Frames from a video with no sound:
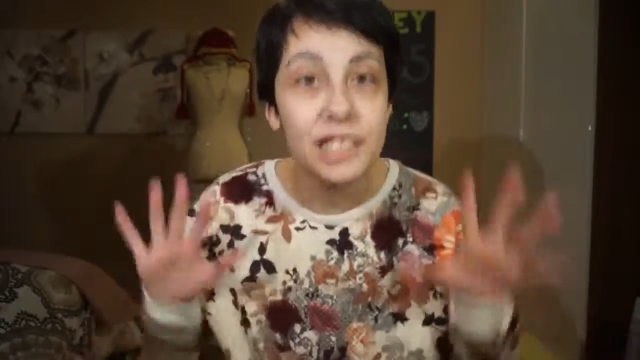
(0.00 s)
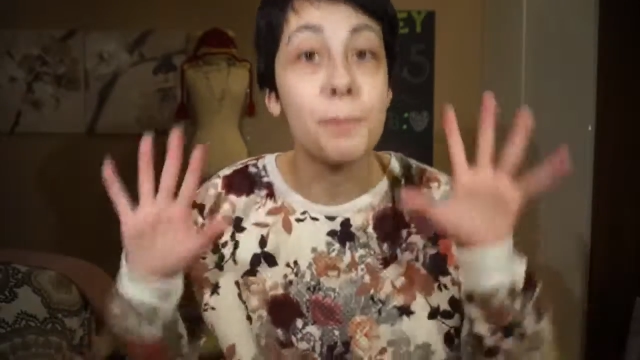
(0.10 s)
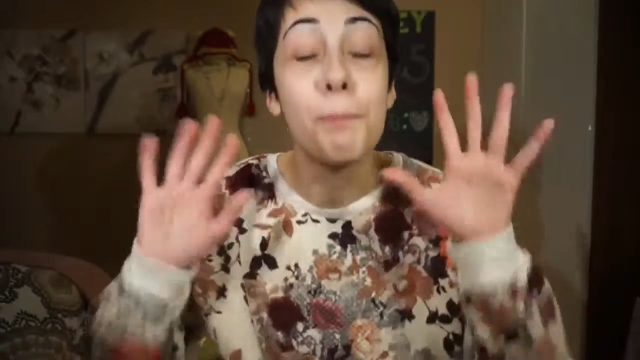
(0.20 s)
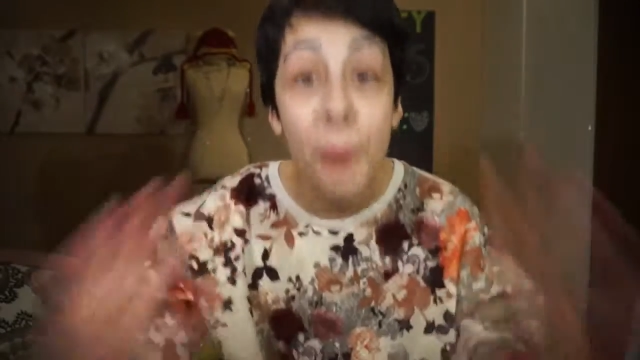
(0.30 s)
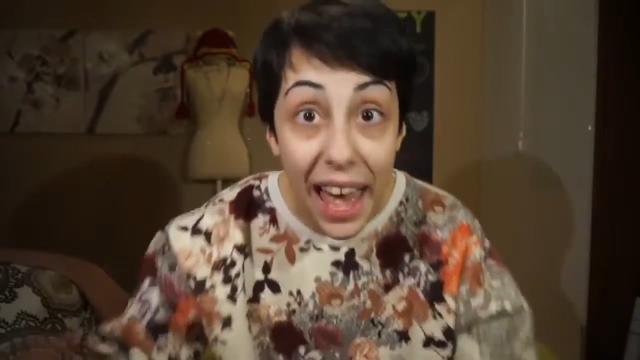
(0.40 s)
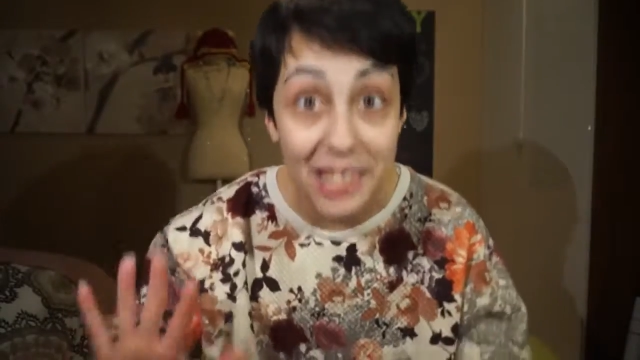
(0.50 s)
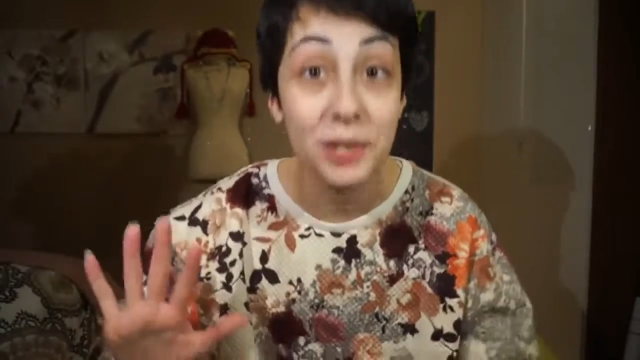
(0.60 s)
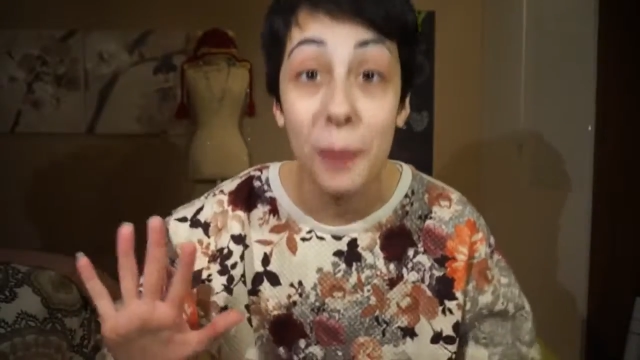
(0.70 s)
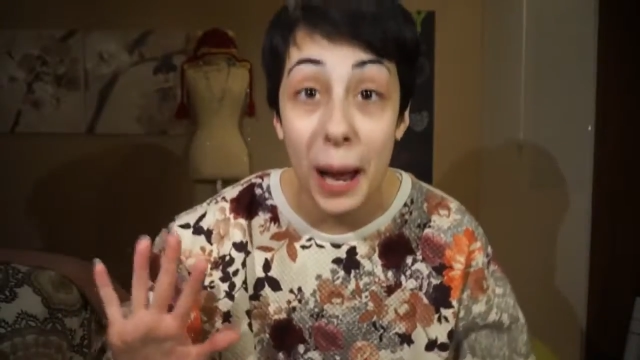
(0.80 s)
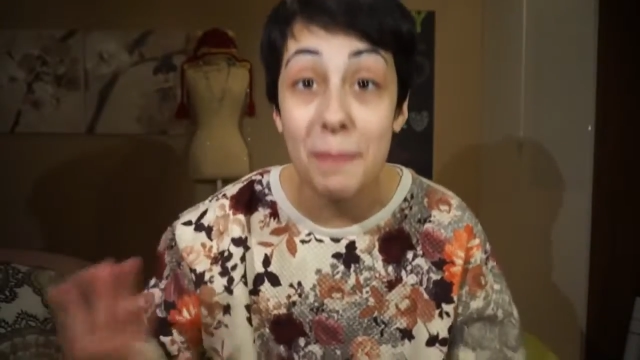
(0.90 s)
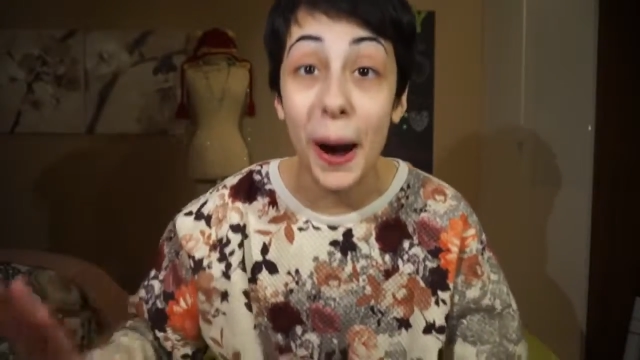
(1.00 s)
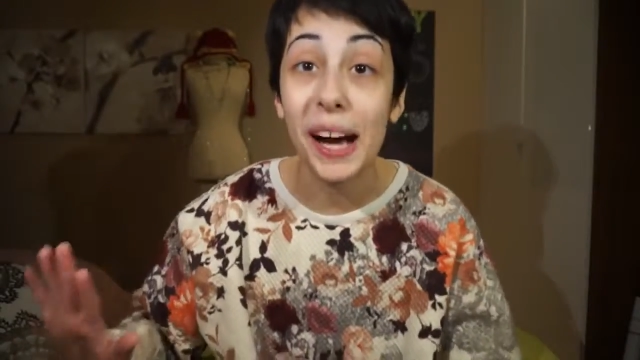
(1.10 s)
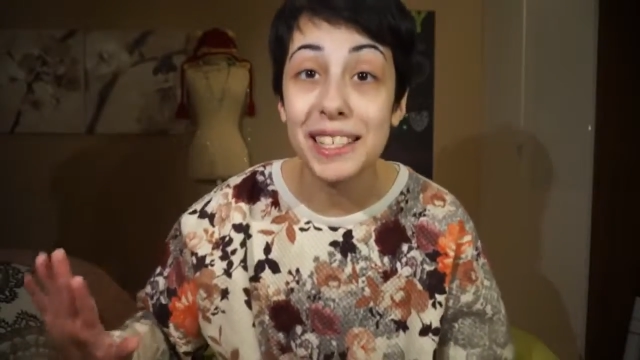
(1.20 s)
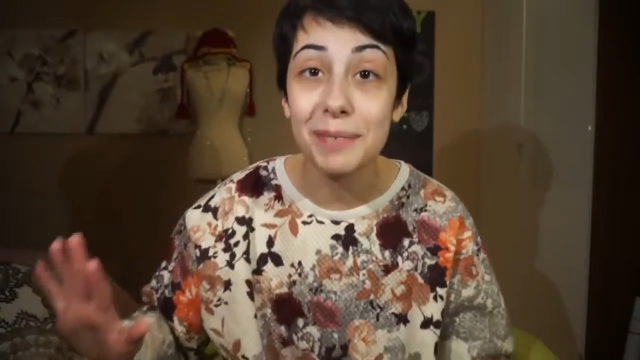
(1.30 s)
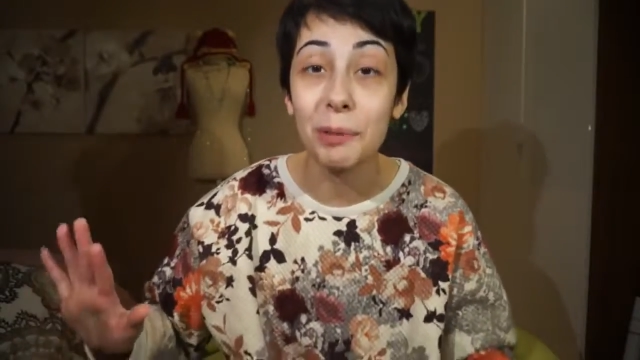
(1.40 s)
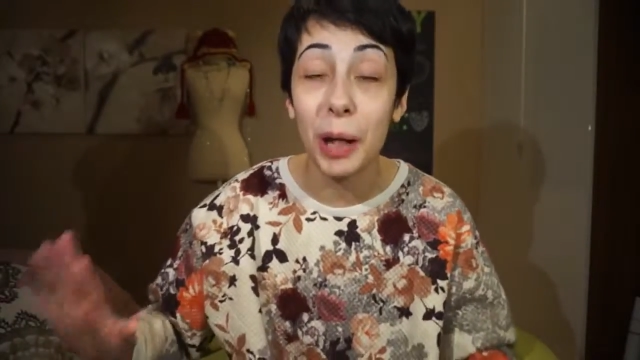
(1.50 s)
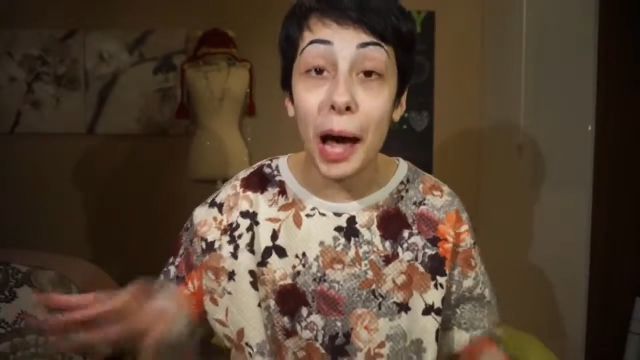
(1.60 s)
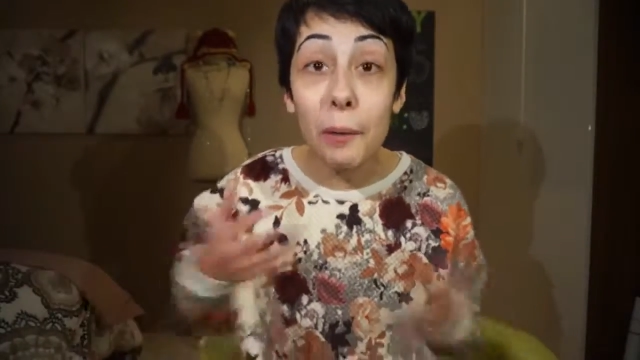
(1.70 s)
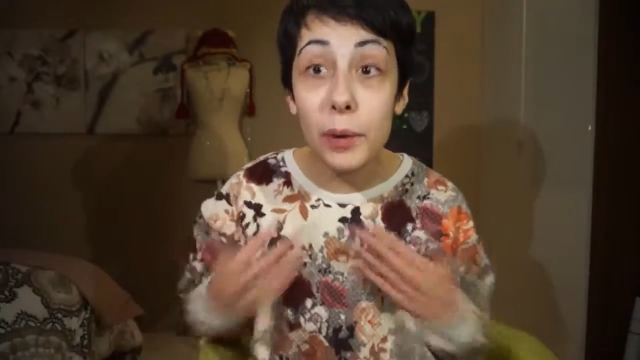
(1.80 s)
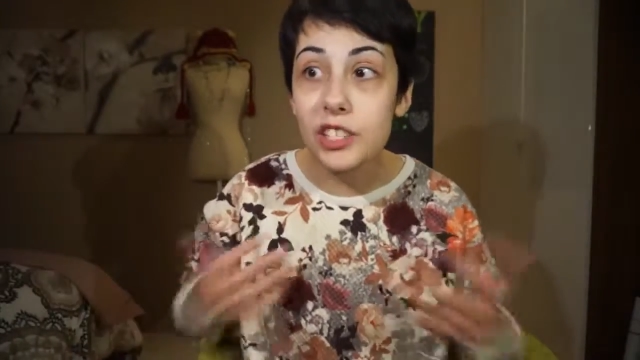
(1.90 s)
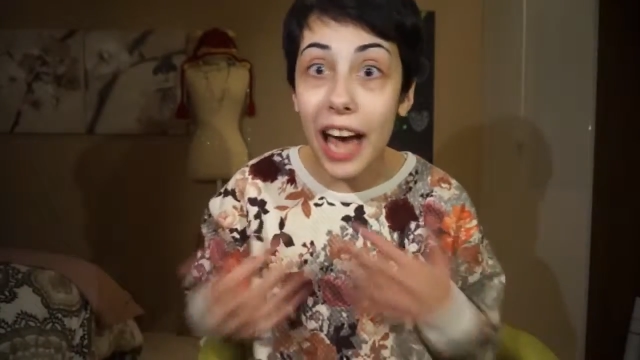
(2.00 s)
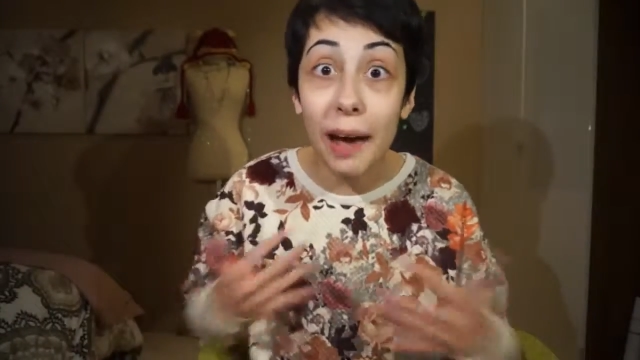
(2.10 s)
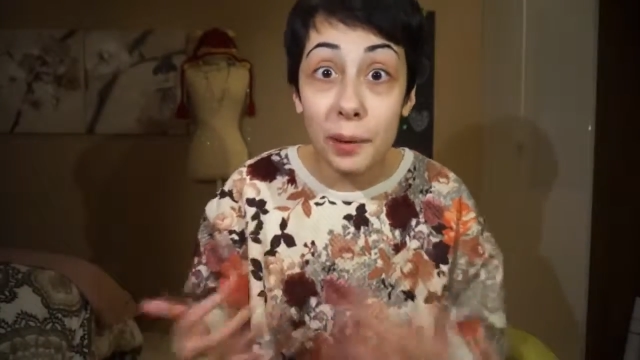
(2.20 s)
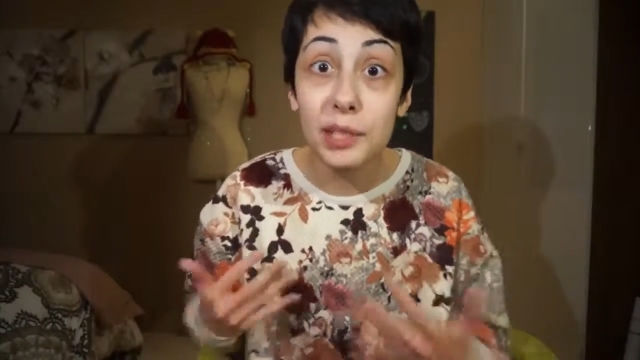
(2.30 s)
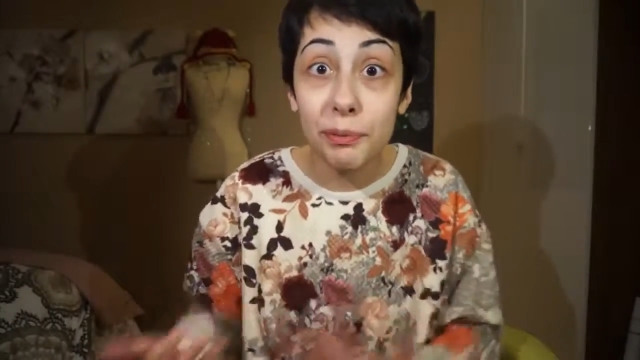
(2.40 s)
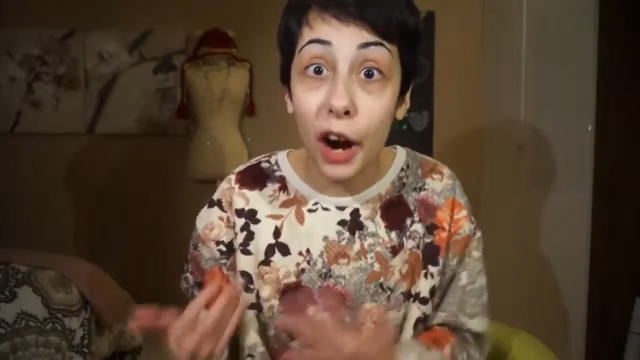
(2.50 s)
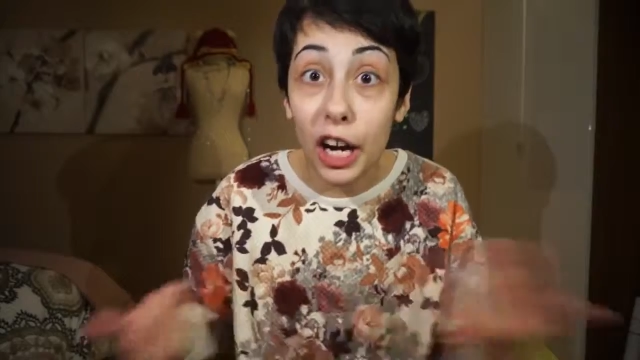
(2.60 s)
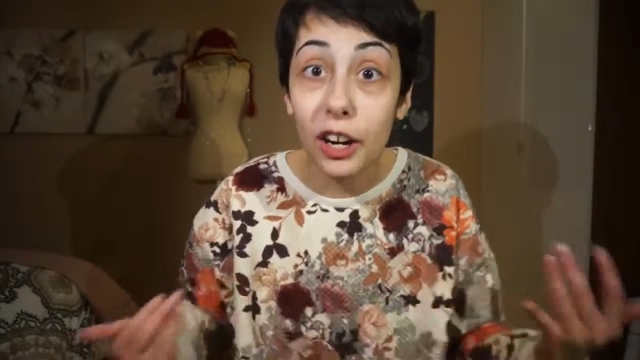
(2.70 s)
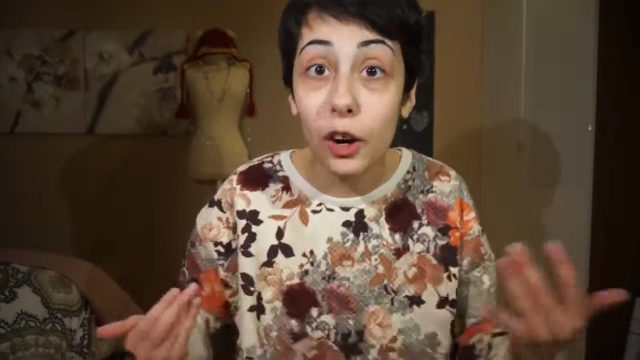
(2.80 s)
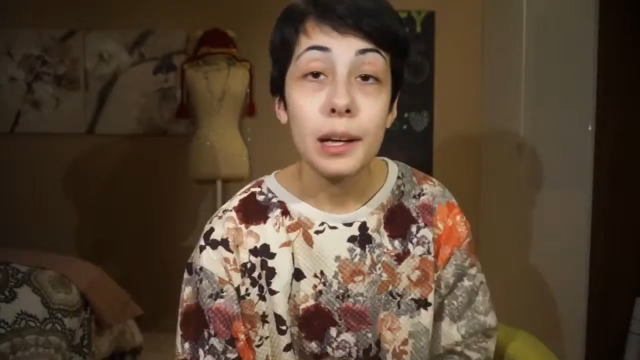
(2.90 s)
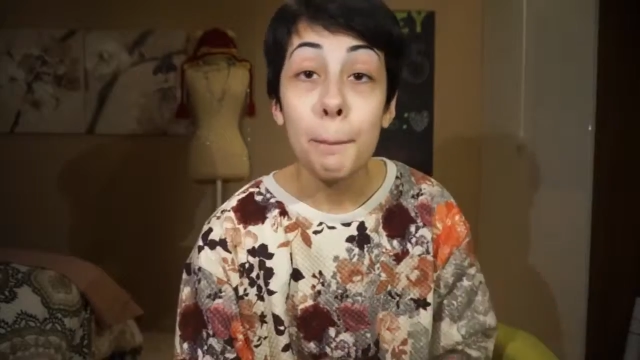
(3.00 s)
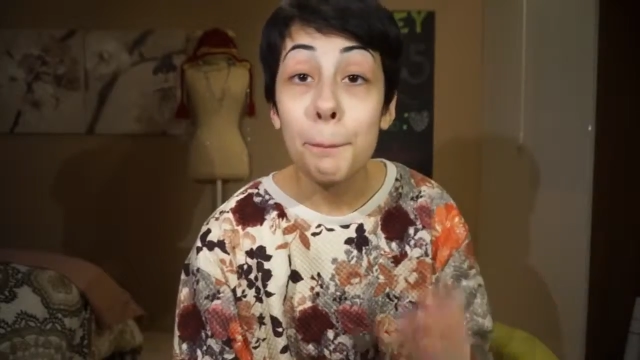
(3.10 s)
best way possible. I wish I was Farkle.